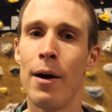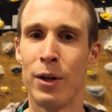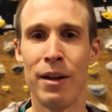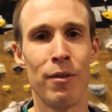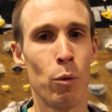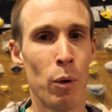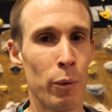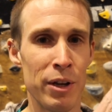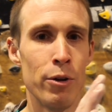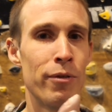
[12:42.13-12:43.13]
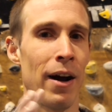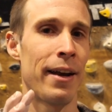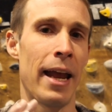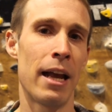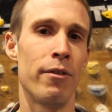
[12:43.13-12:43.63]
Even when we do find
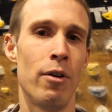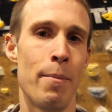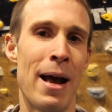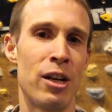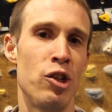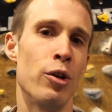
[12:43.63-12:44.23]
a hand-foot match,